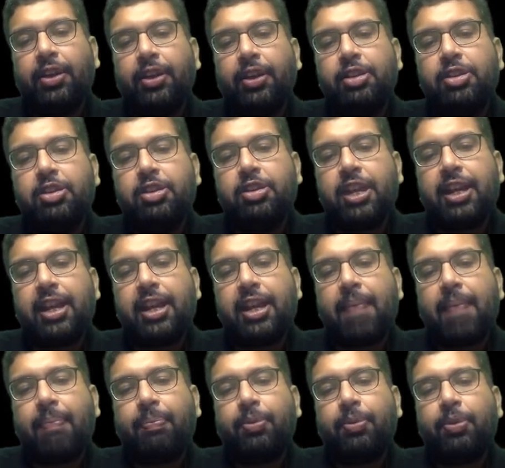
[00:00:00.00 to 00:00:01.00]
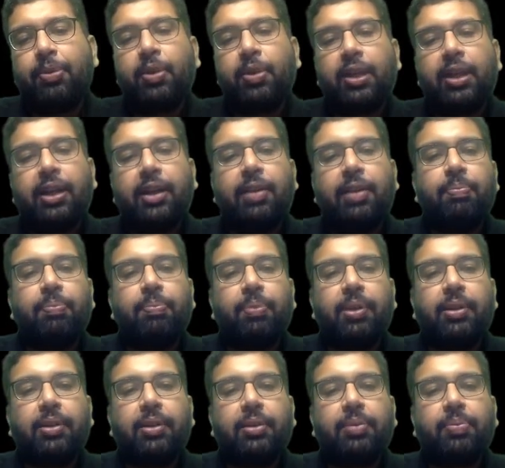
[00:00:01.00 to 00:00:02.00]
J cap. So it
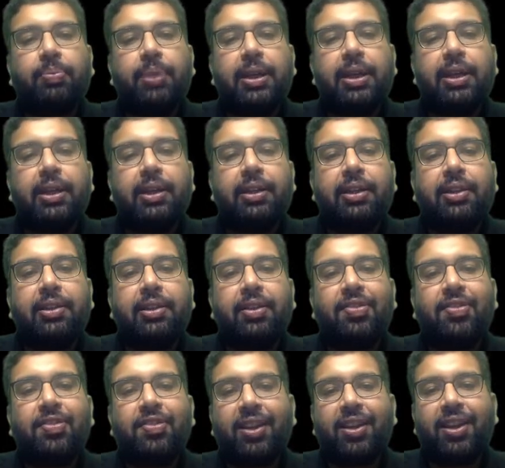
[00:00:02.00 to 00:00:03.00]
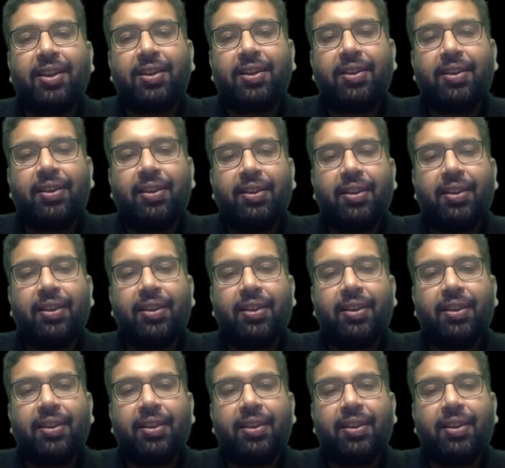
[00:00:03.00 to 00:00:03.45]
must be somewhere.